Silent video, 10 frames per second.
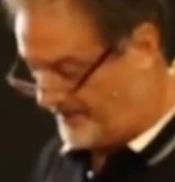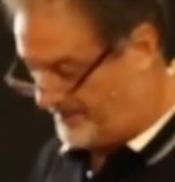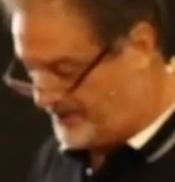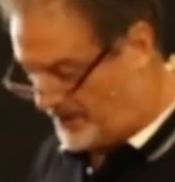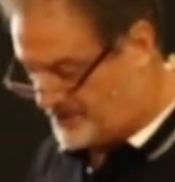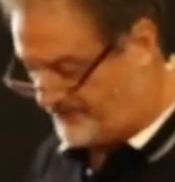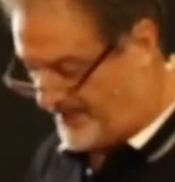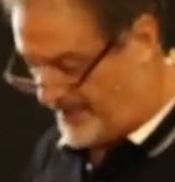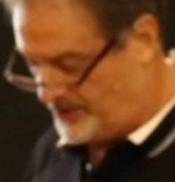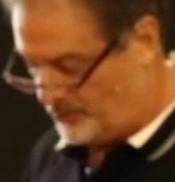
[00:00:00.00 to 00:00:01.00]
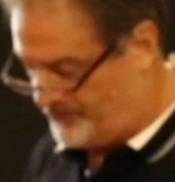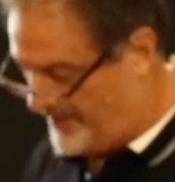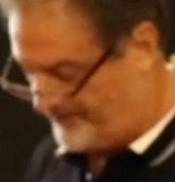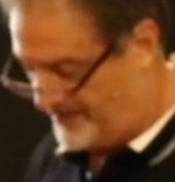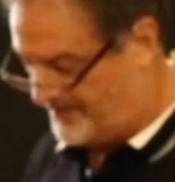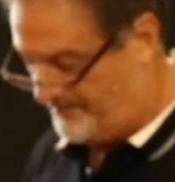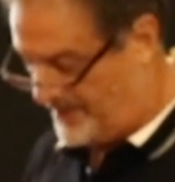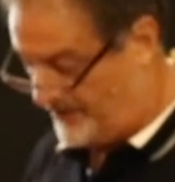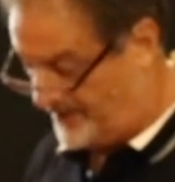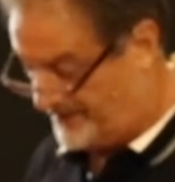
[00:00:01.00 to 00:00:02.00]
and because of that, you'll never get
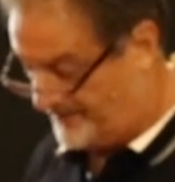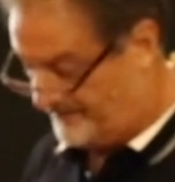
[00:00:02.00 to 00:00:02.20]
married.